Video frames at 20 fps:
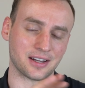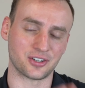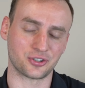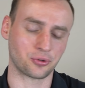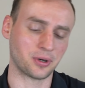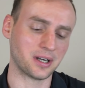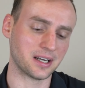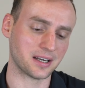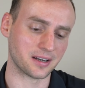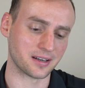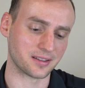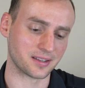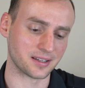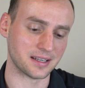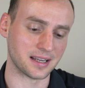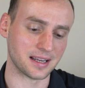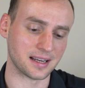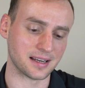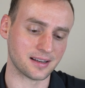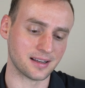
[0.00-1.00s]
I traded it the
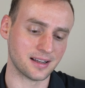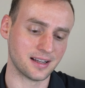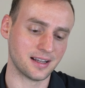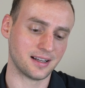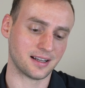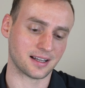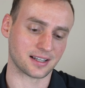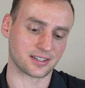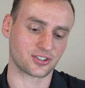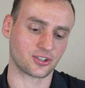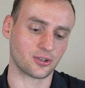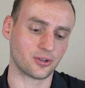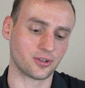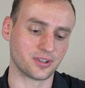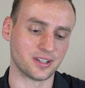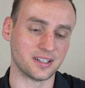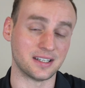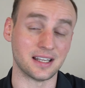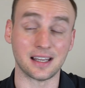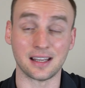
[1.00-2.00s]
day, I
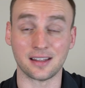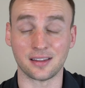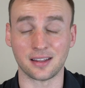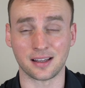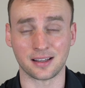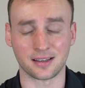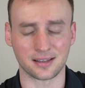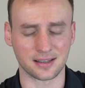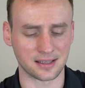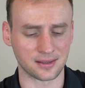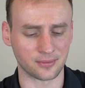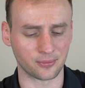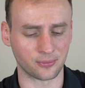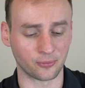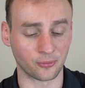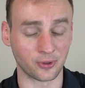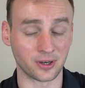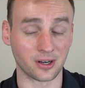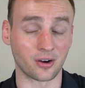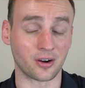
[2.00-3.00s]
sold the day that it
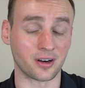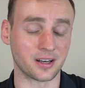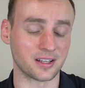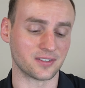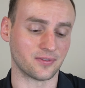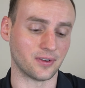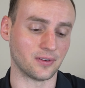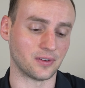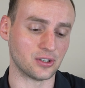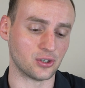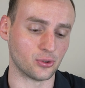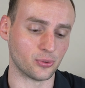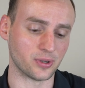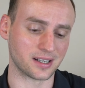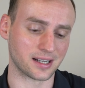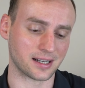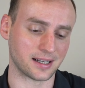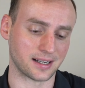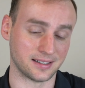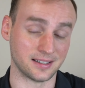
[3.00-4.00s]
went on its
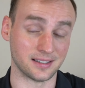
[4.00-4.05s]
52-week high.